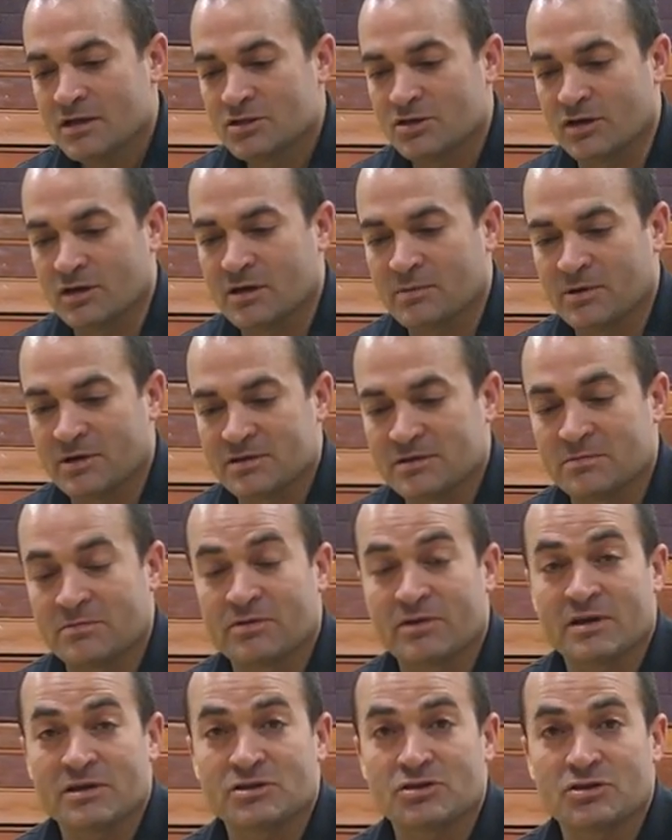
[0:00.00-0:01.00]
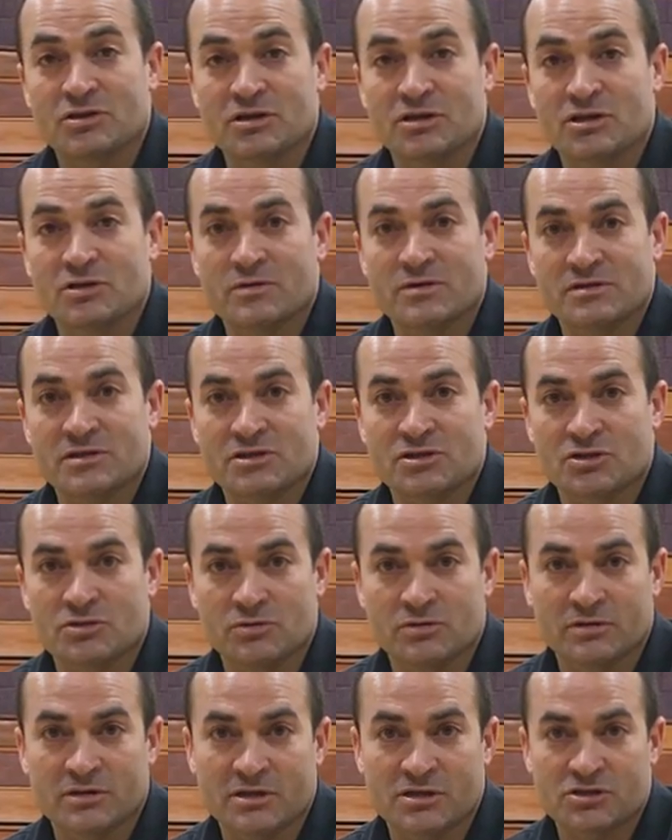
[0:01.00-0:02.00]
Talk about some things you can do as a
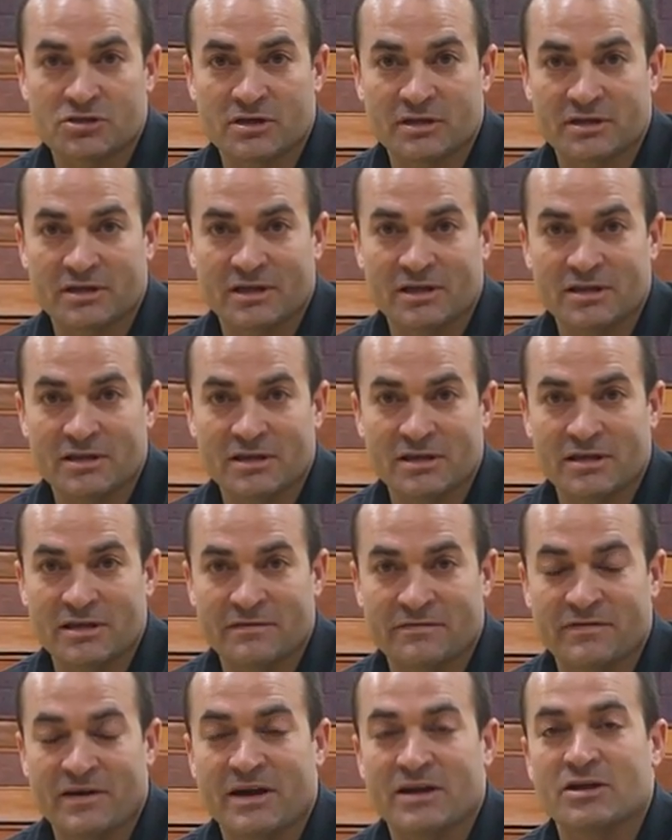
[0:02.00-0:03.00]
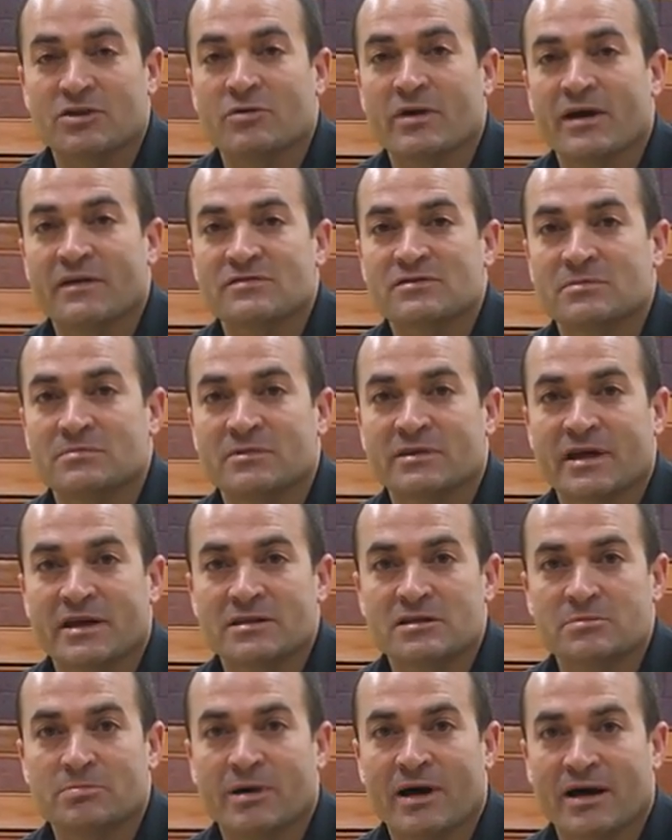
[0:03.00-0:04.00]
school district in the event you have some
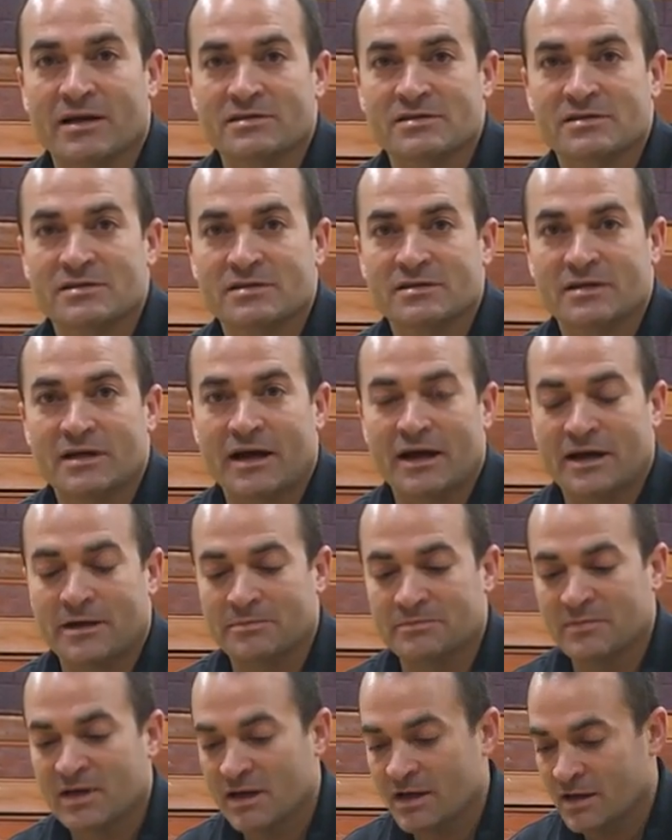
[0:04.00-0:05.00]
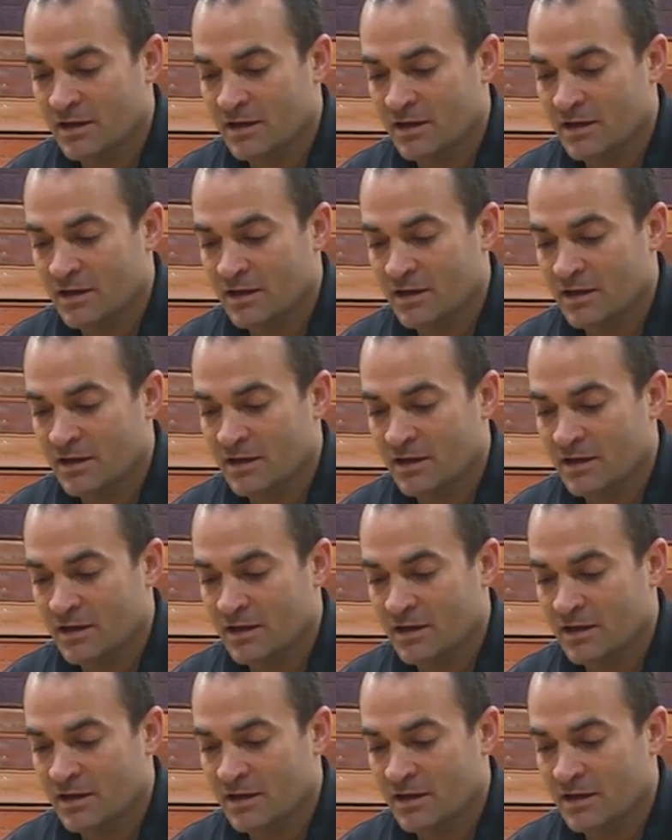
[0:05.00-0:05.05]
dead spots. Um,